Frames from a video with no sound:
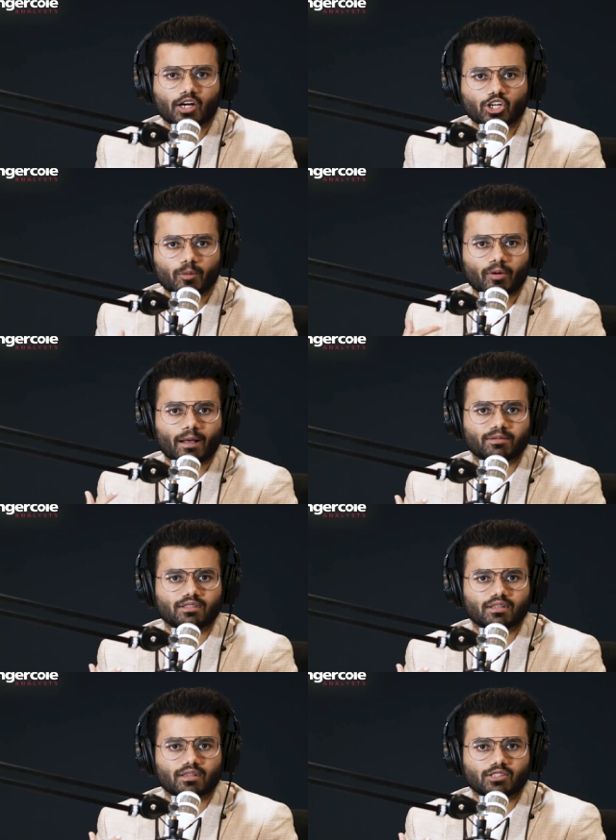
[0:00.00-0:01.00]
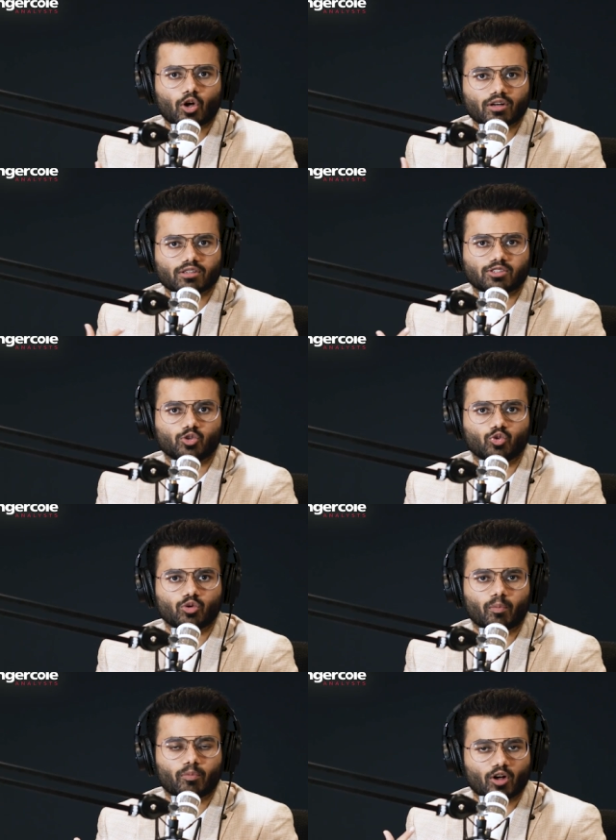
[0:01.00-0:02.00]
Could you perhaps talk us
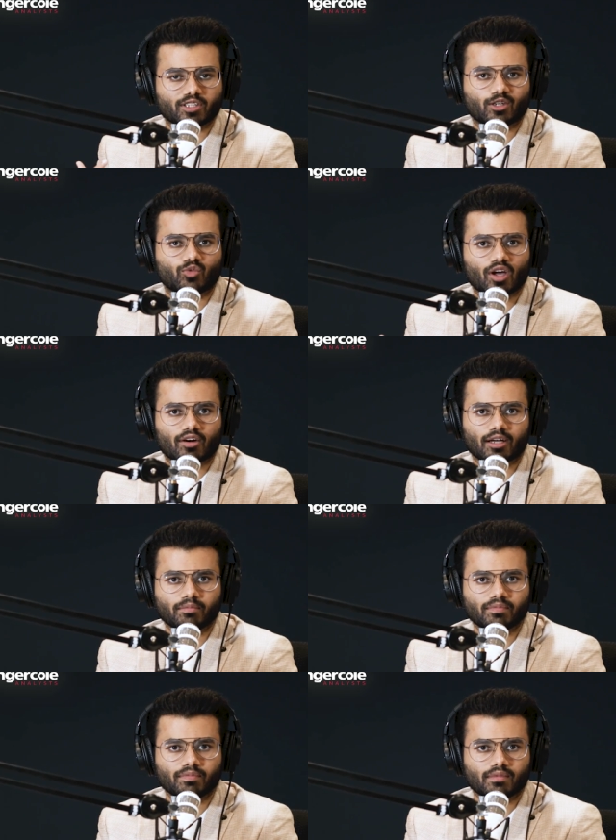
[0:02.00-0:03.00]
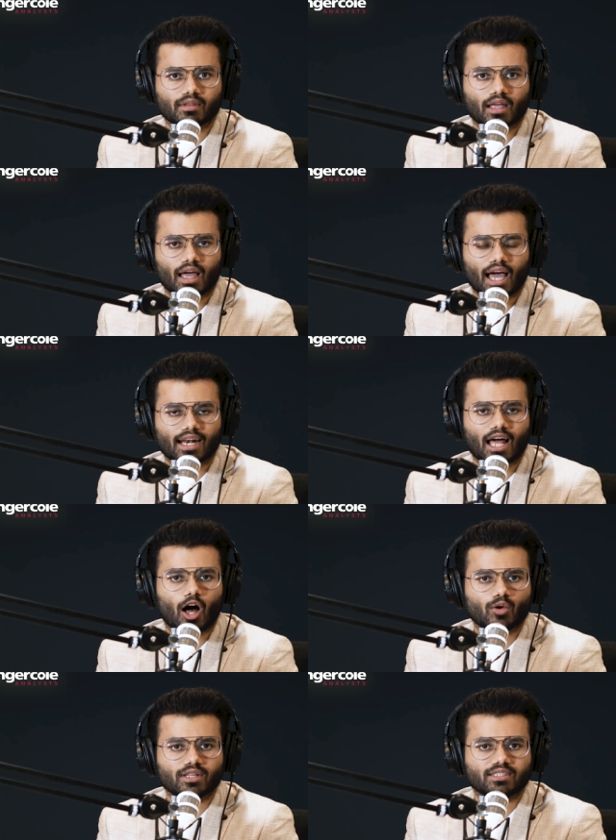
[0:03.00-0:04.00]
through Project VRM and
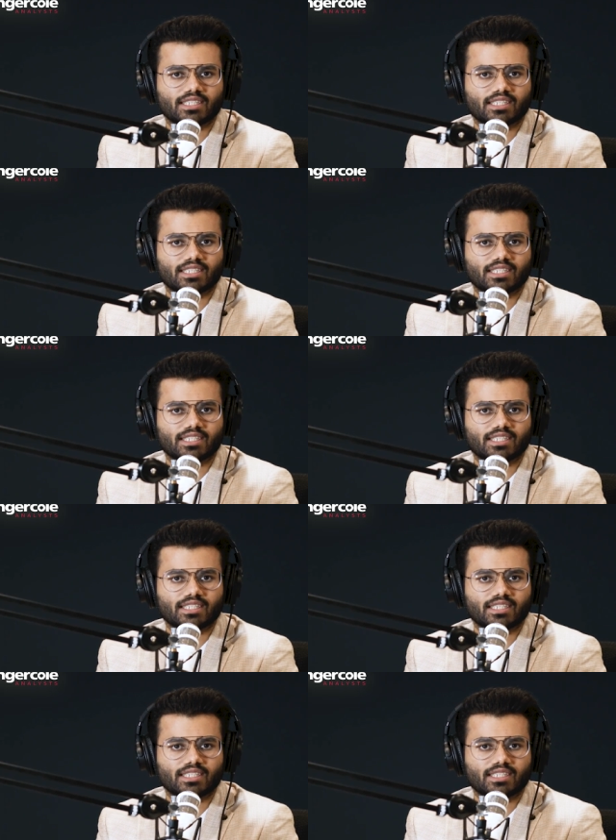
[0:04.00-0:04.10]
how does